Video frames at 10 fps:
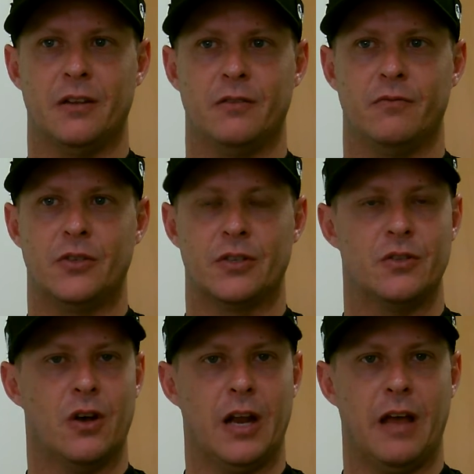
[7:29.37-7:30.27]
of just
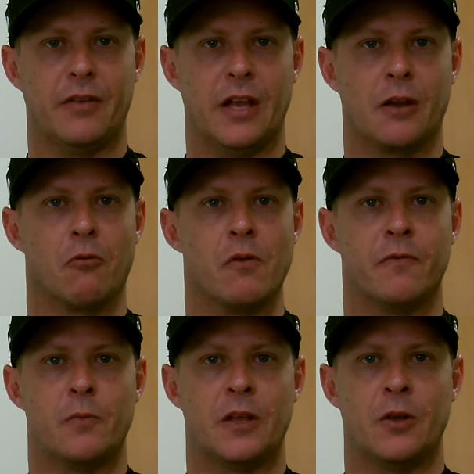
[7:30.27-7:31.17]
not having any room
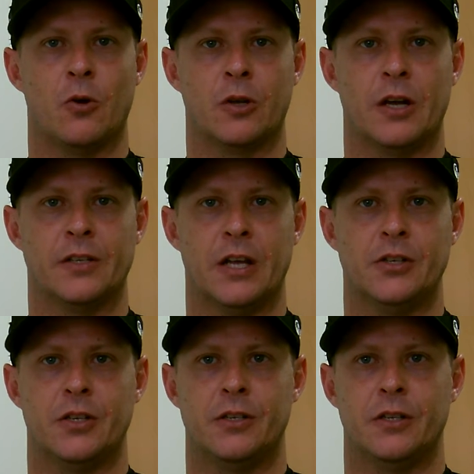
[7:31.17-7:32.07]
for me in the
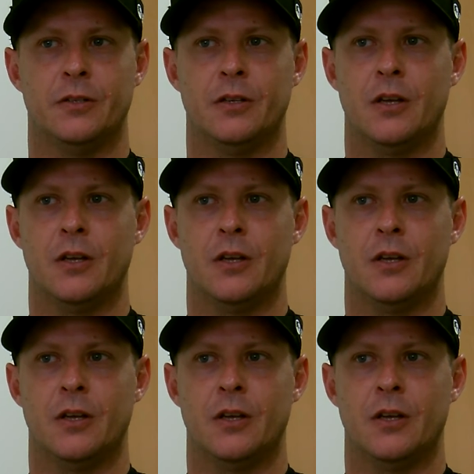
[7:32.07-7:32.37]
organisation, and